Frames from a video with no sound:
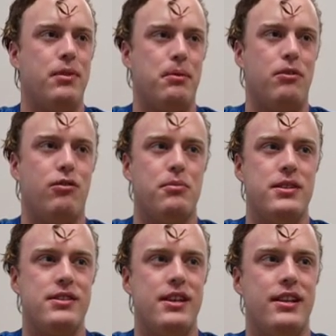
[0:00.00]

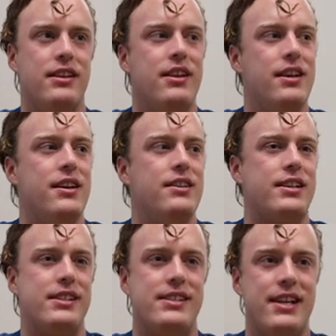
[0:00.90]
performance and
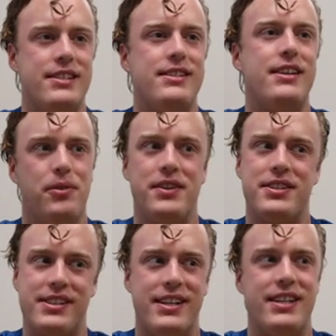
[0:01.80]
success, career
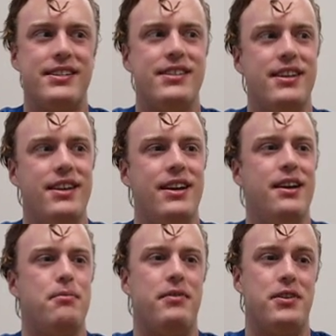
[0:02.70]
success,
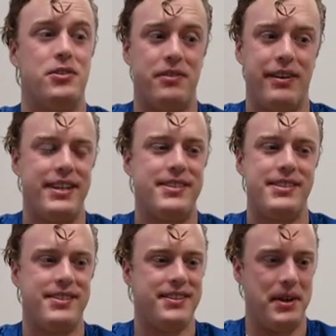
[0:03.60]
professional
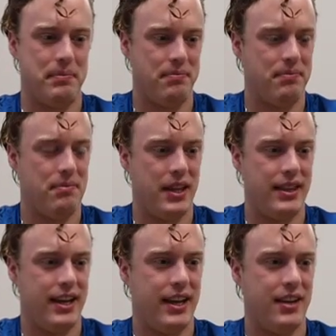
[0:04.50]
advice,
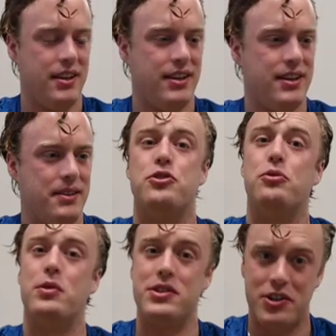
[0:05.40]
and then I also
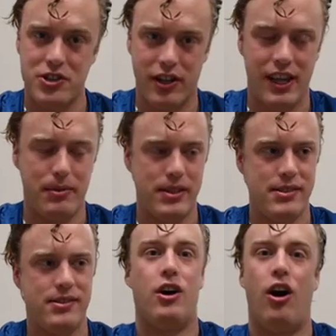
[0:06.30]
do research on
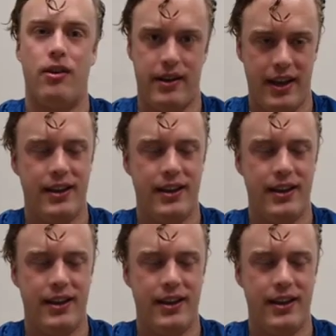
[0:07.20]
campus, the RA.